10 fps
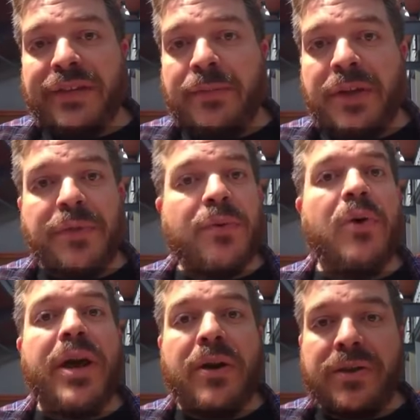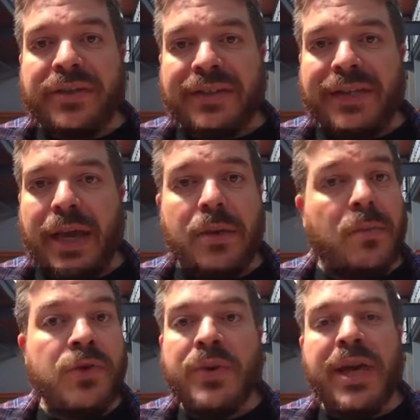It might throw errors and say,
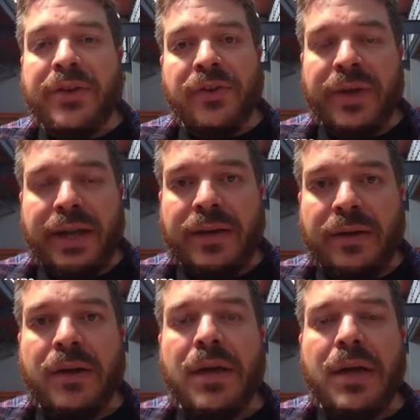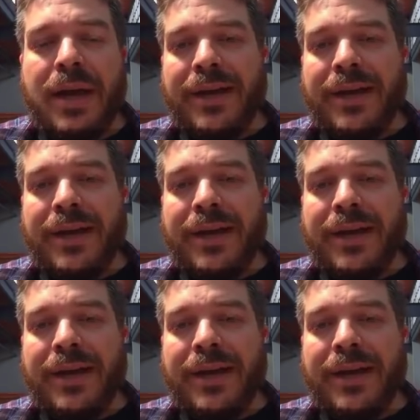you can't do that here.